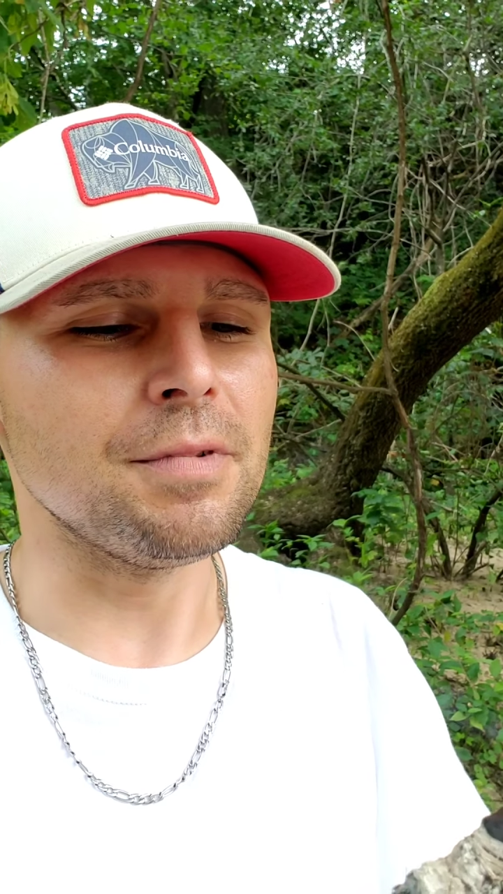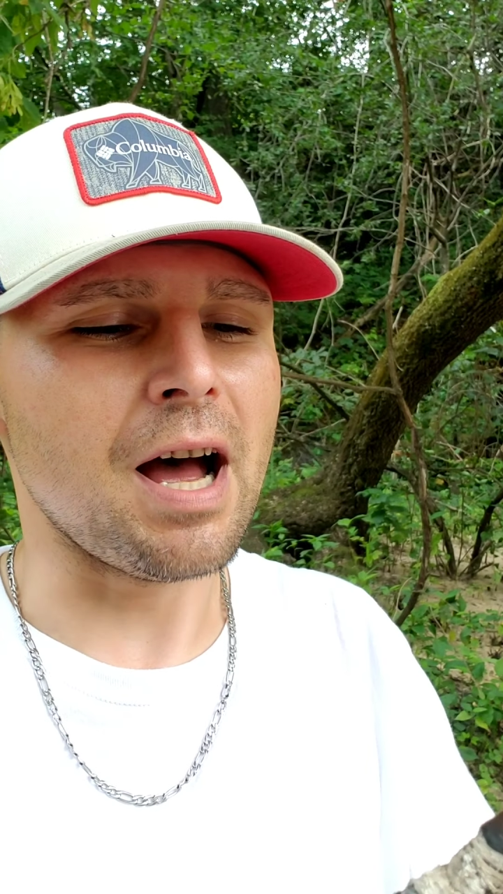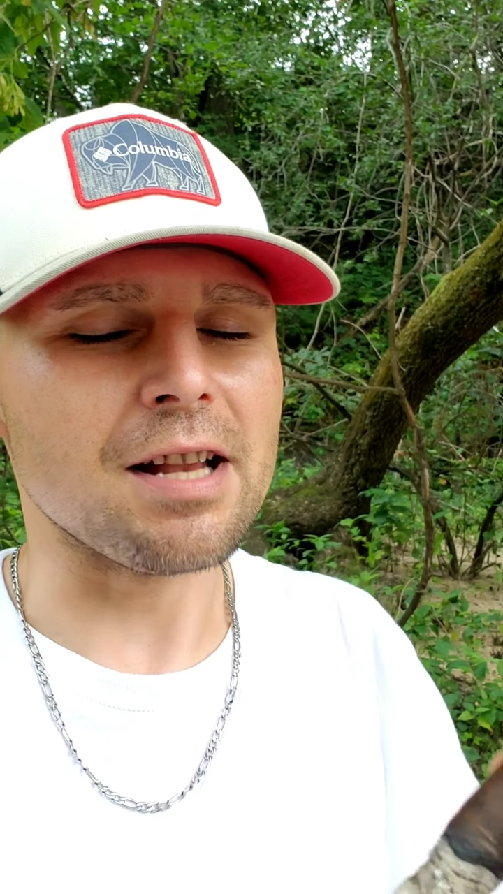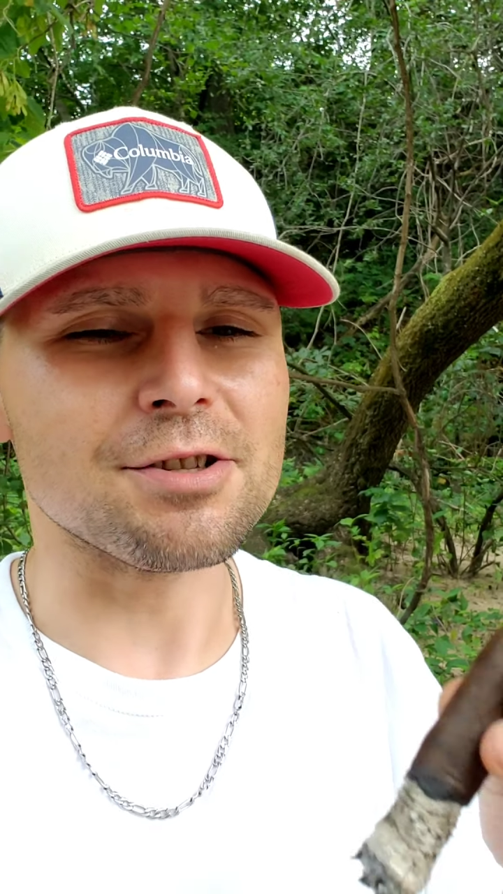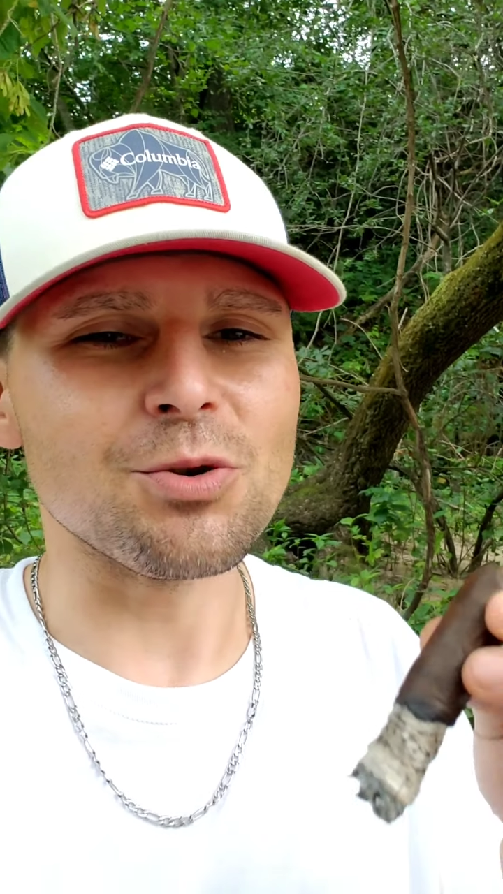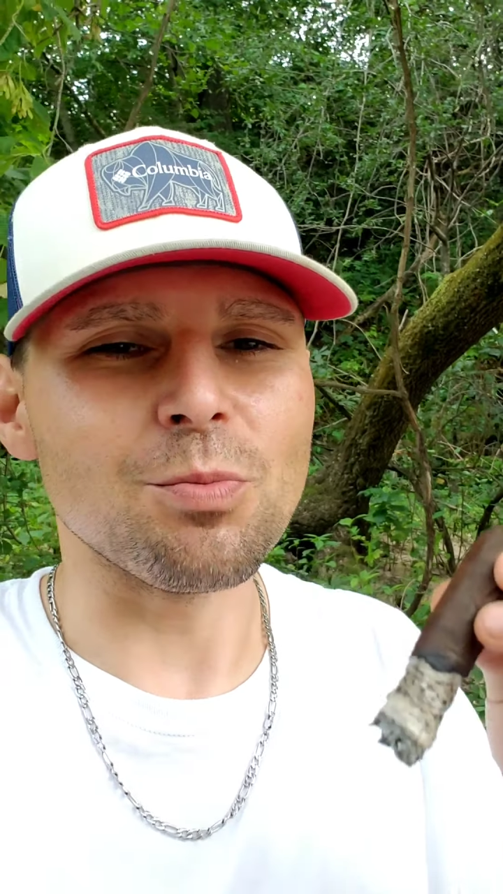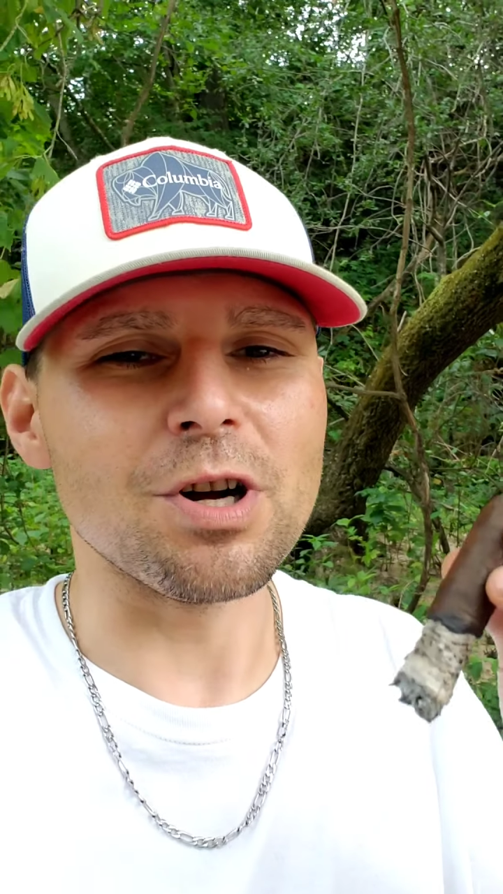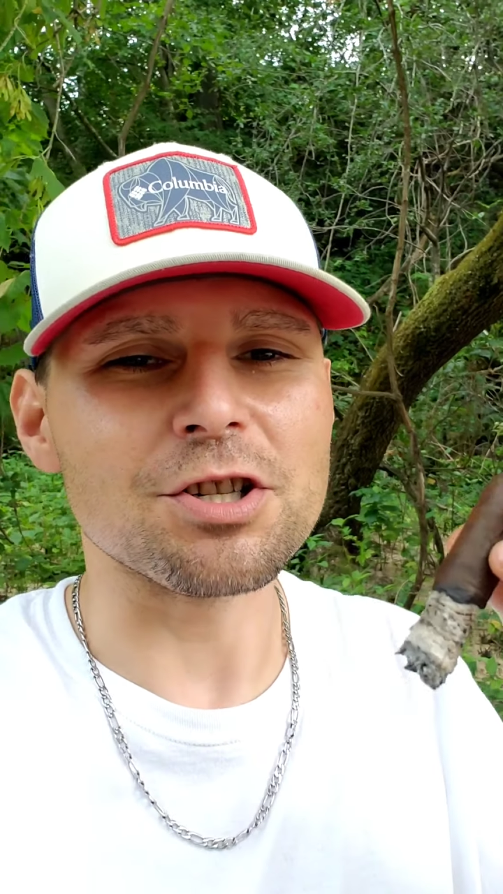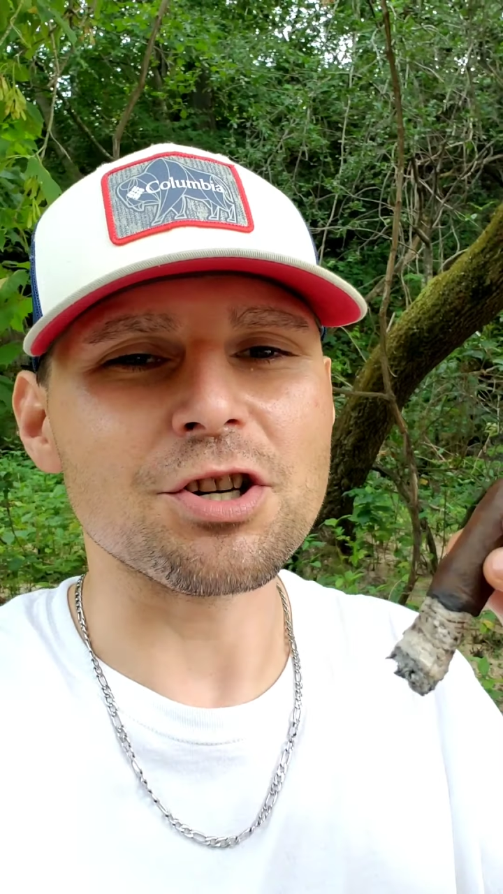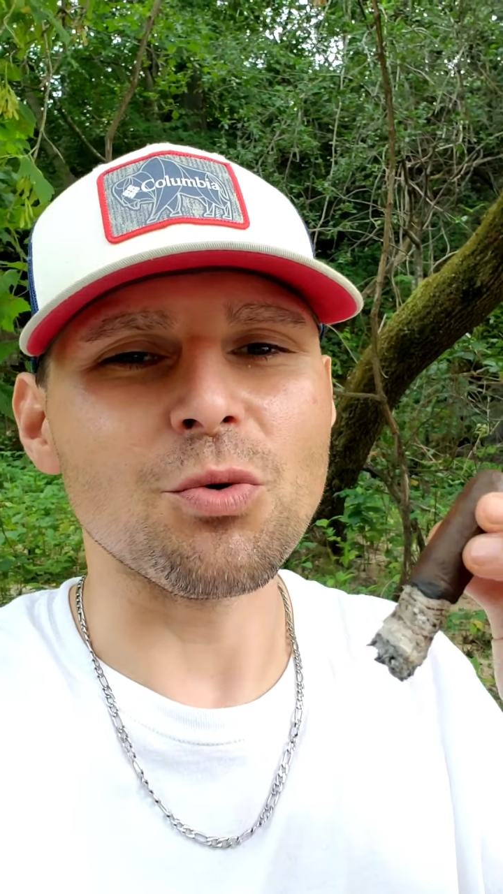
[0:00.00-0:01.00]
Not so
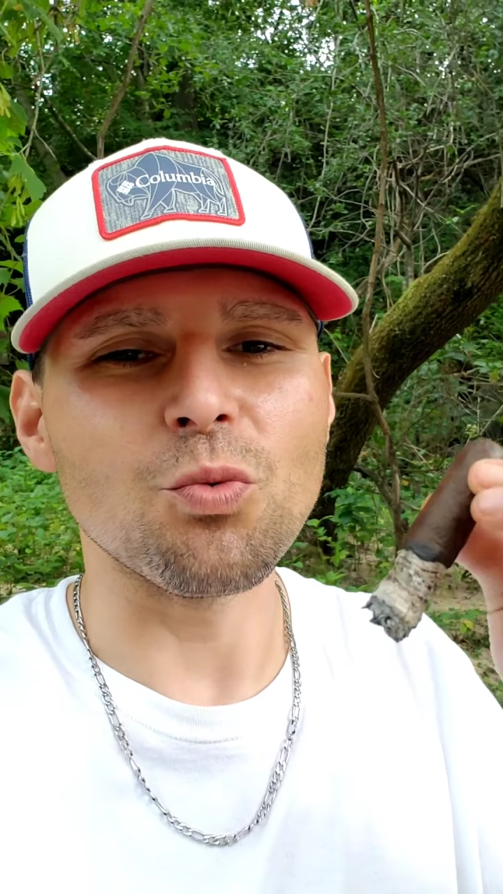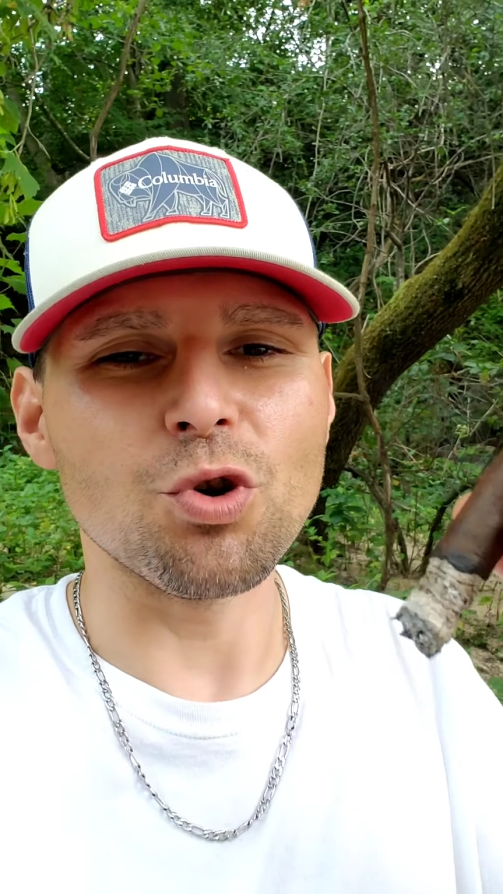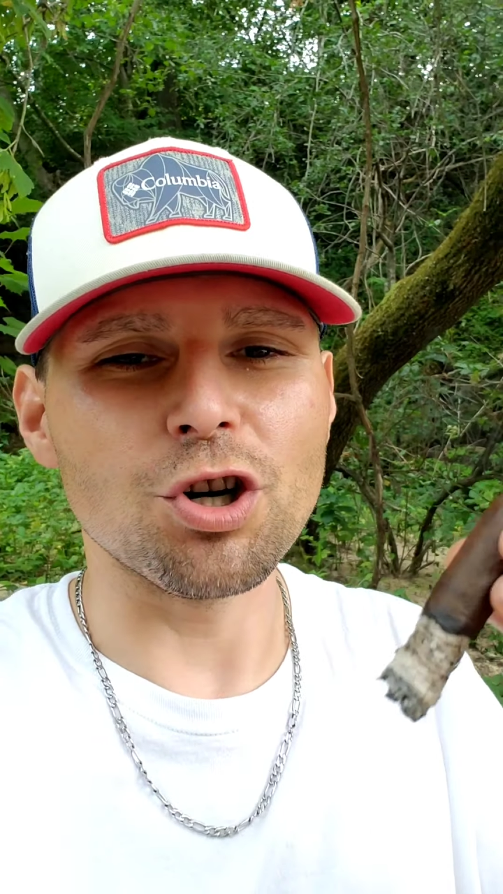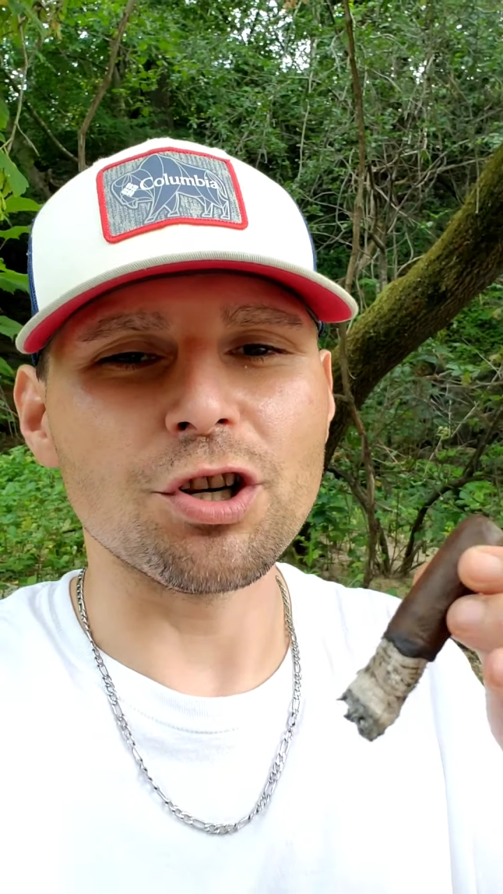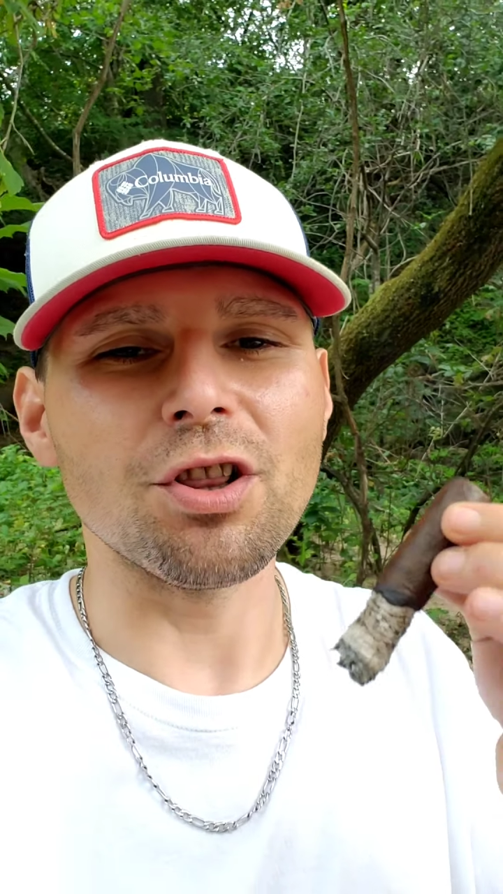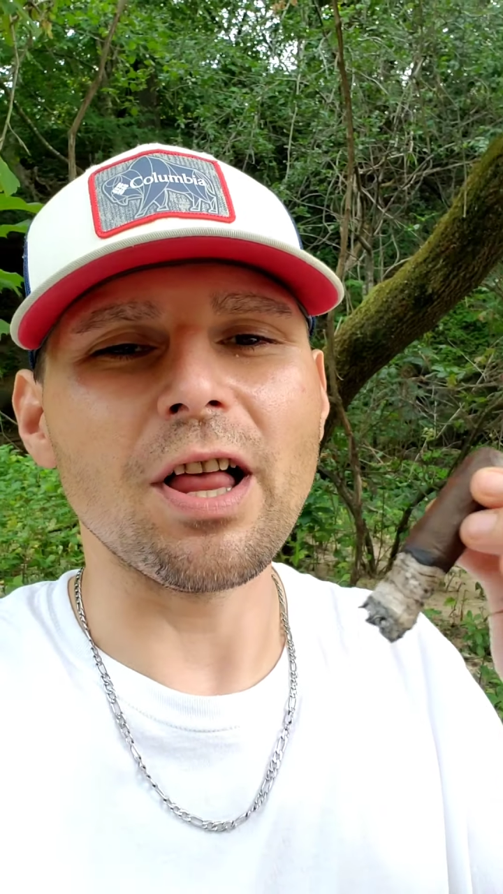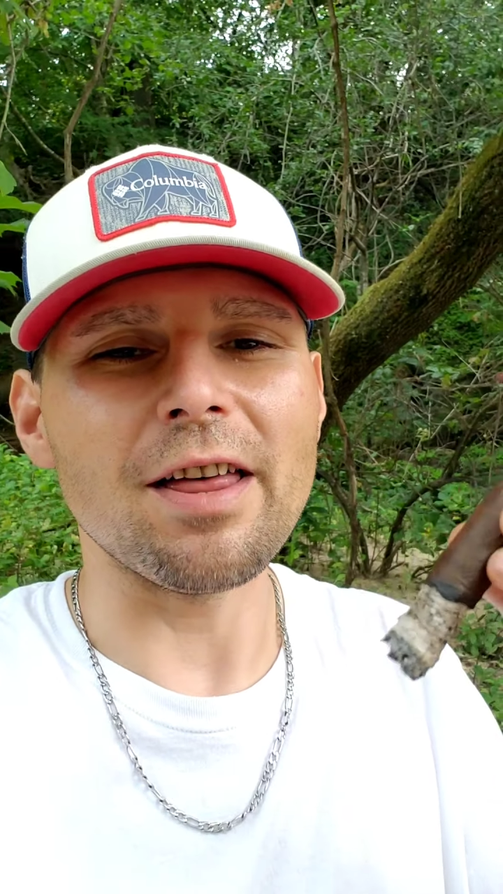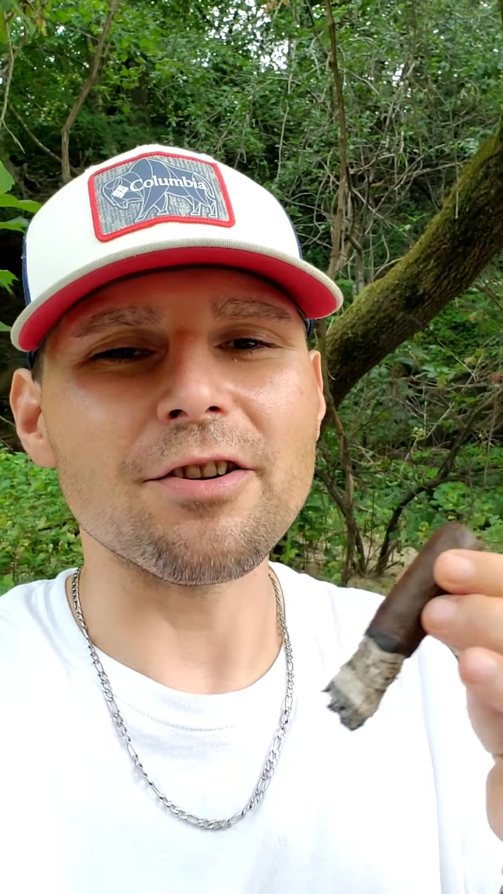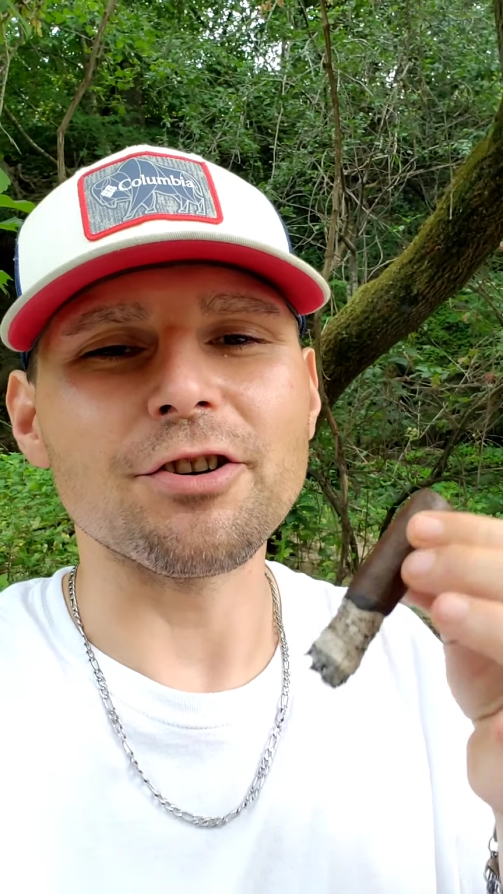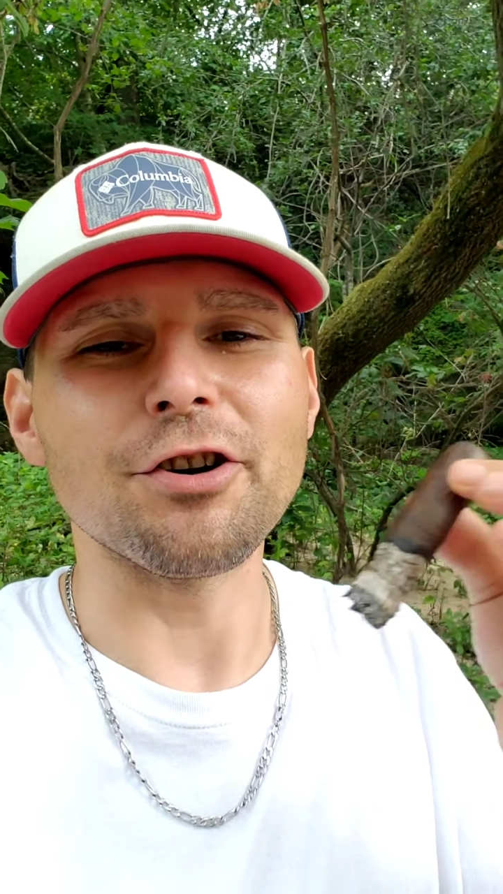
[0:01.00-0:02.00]
much a wood,
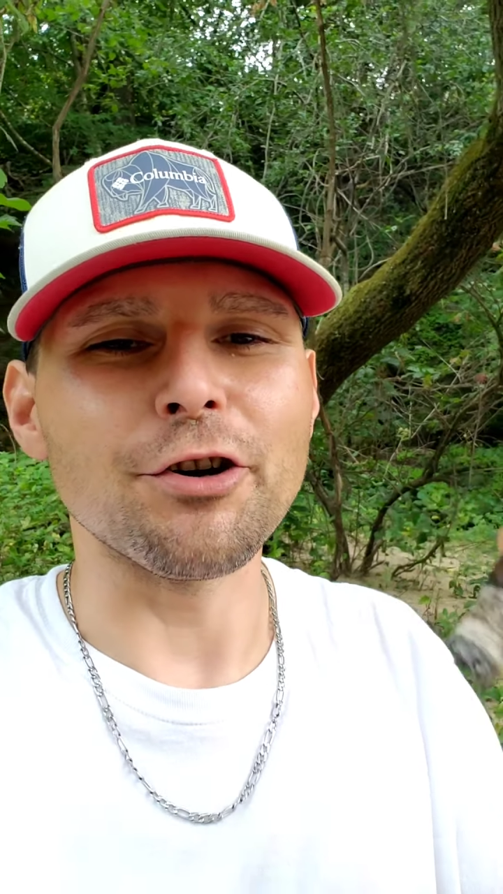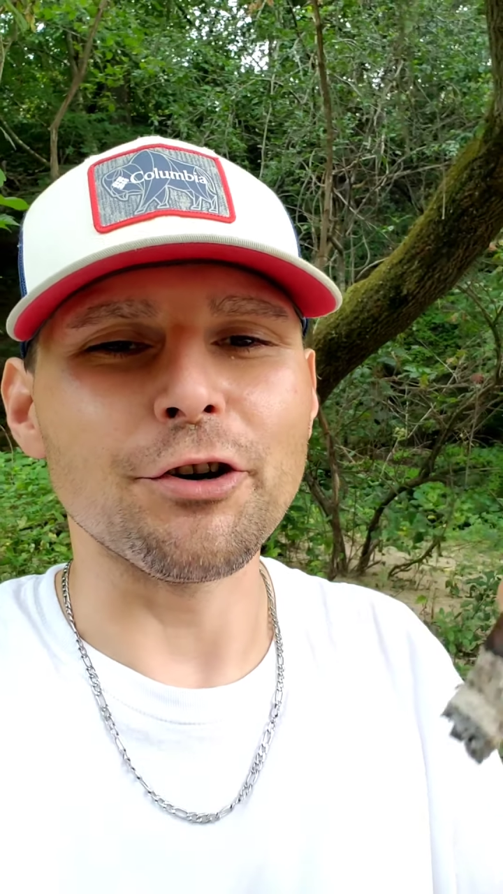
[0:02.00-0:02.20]
leather,